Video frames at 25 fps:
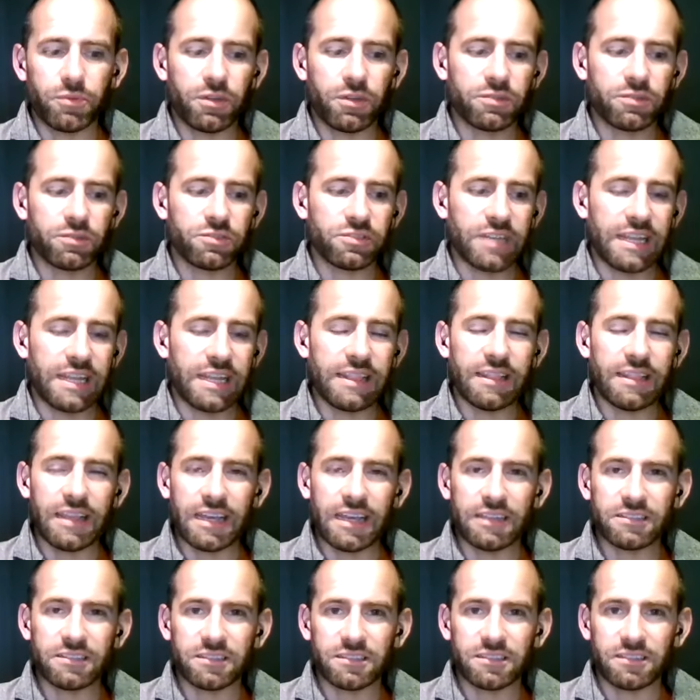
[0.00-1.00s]
we use
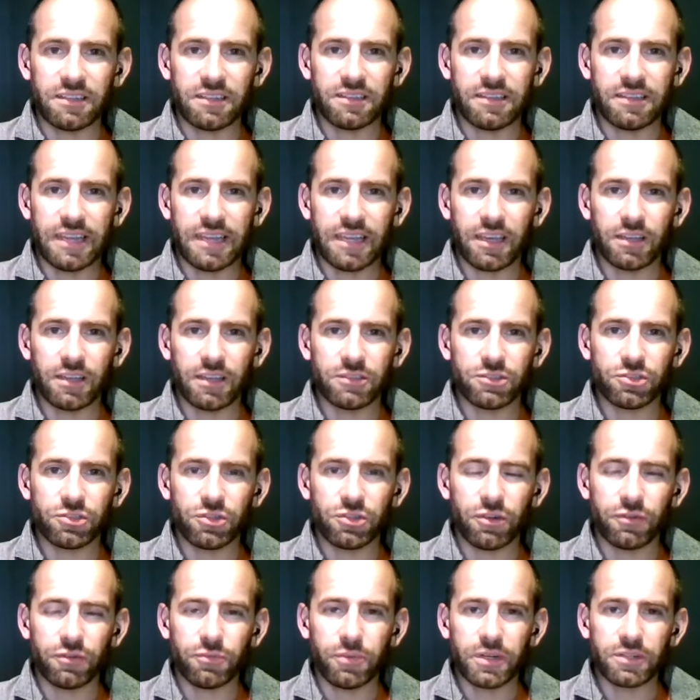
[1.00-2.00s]
Zendesk as a ticketing
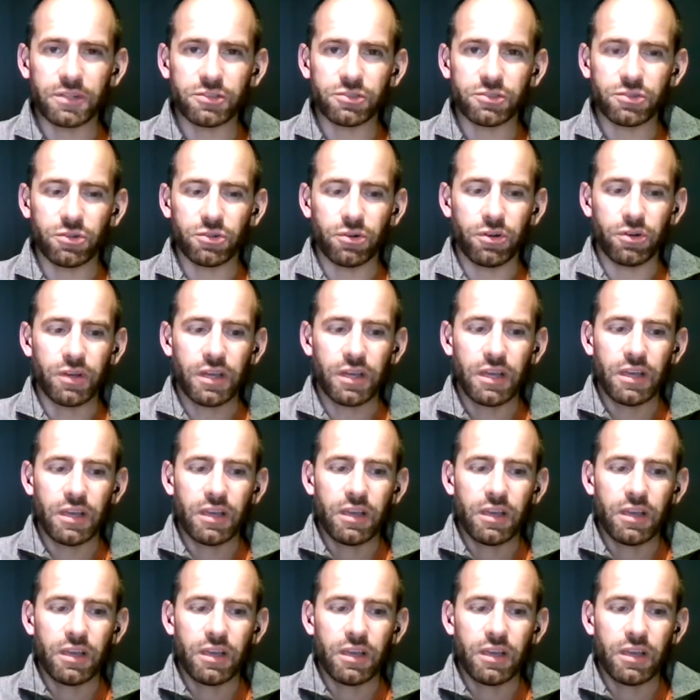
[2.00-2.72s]
software. So,